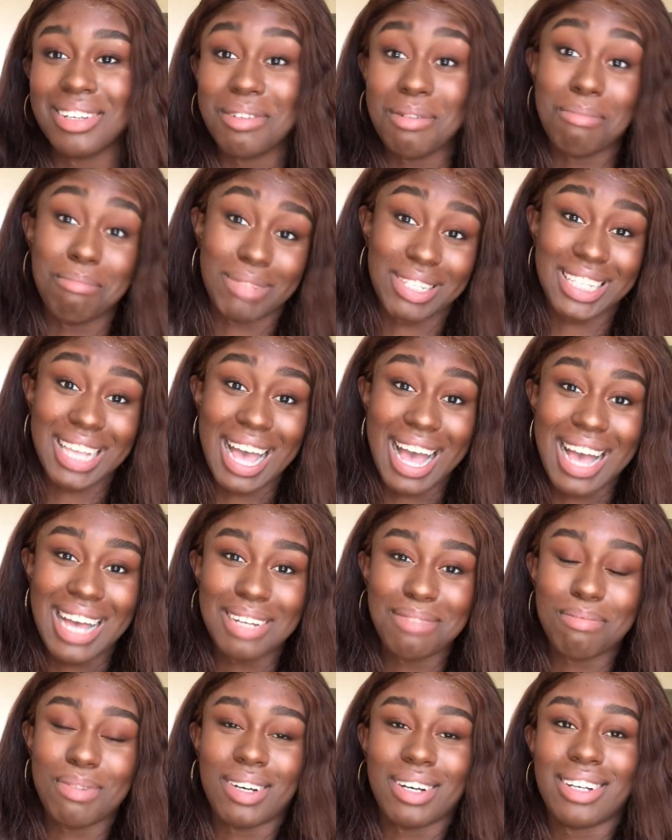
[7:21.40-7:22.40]
I'm
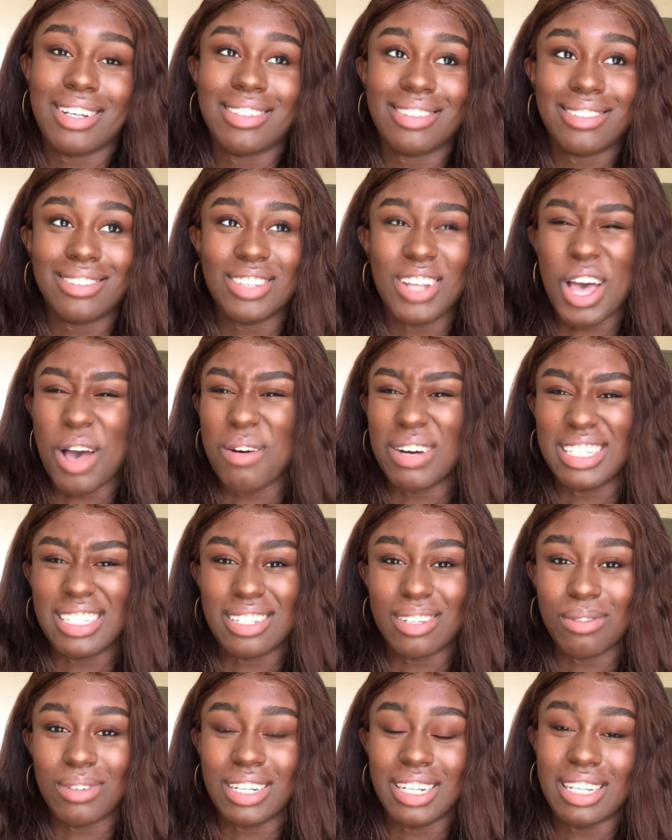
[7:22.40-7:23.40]
scared, but no, I
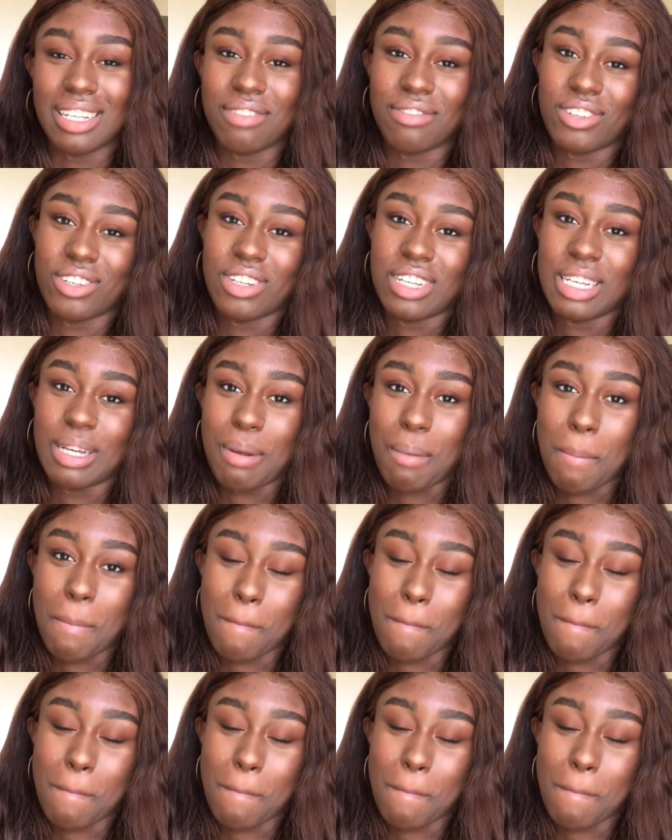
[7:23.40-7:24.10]
didn't want to leave uni.